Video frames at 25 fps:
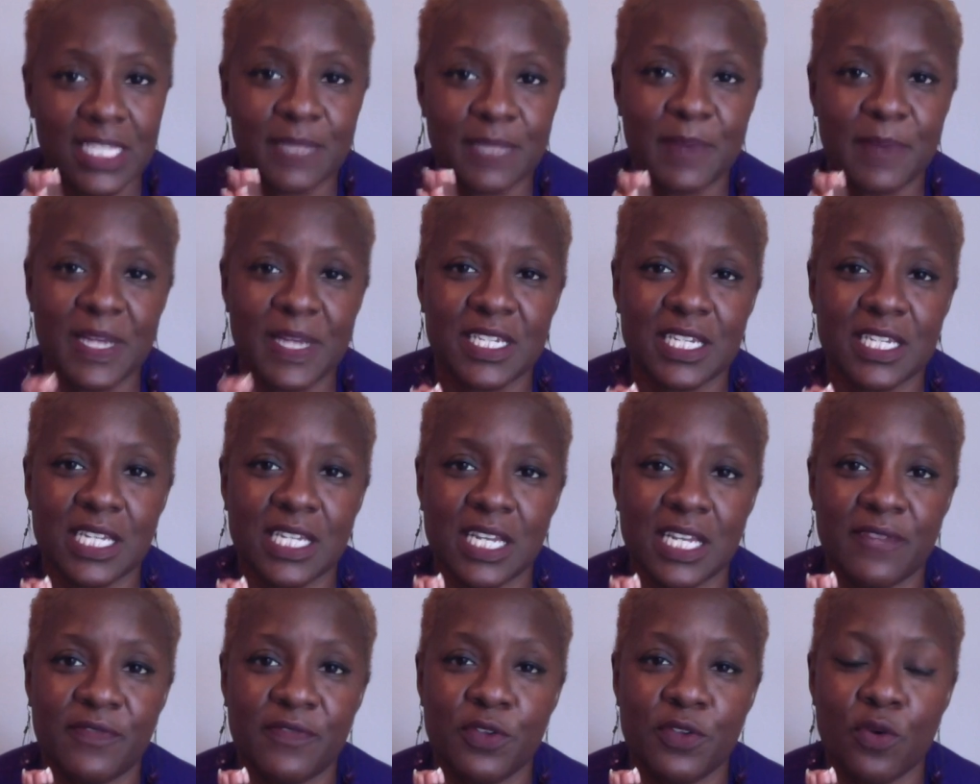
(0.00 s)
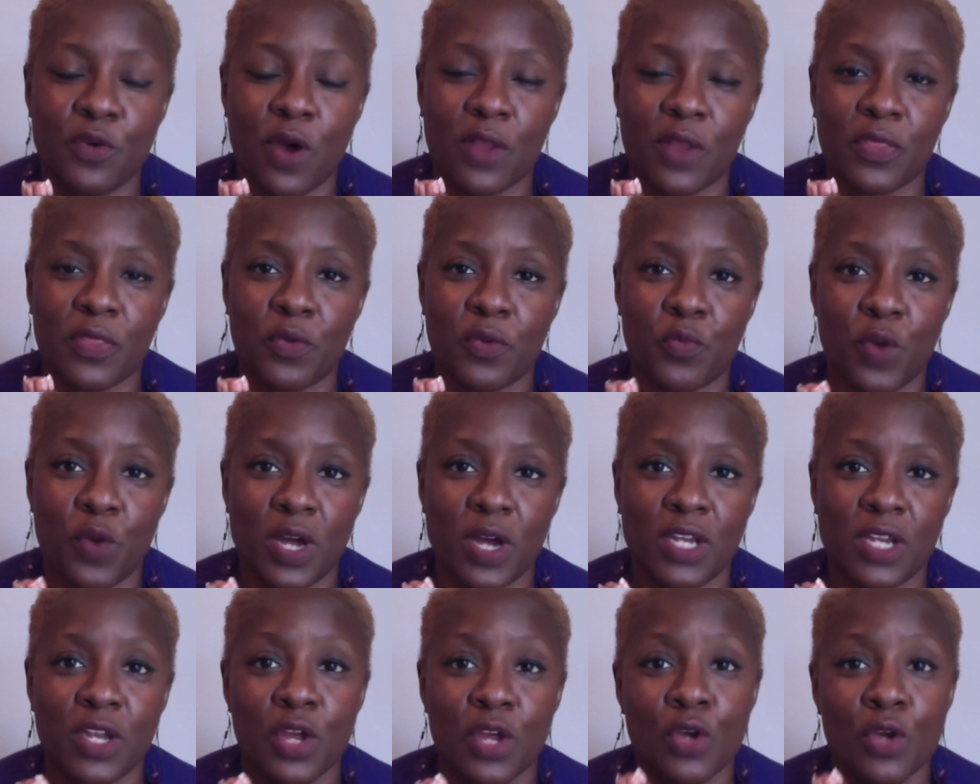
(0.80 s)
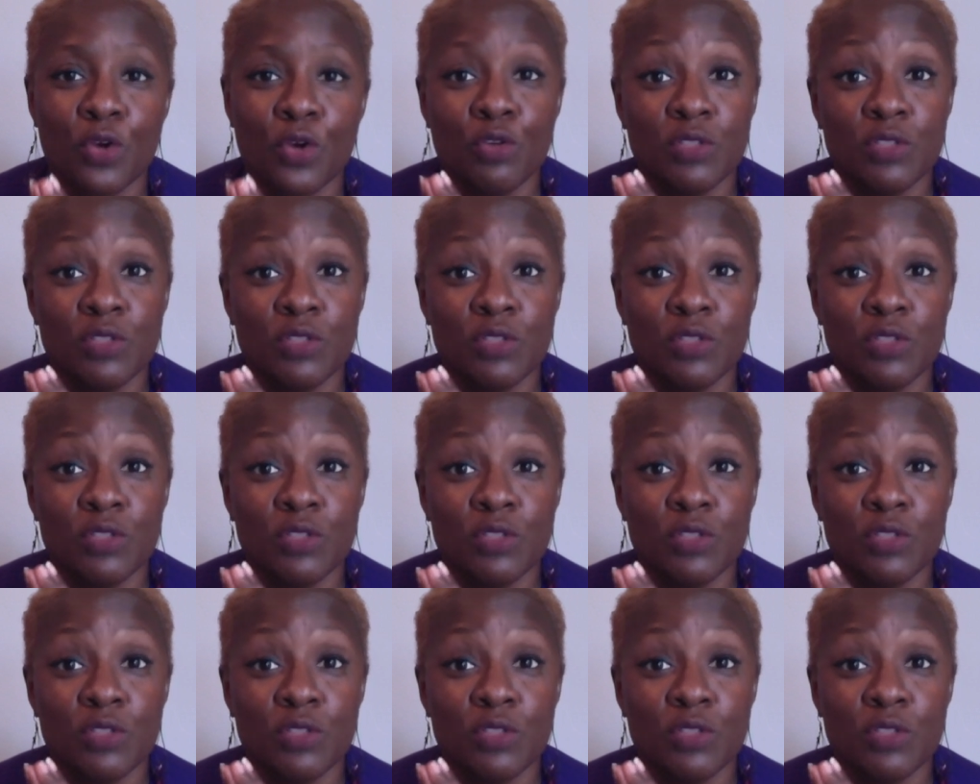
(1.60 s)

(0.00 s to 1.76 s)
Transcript: especially if you are the one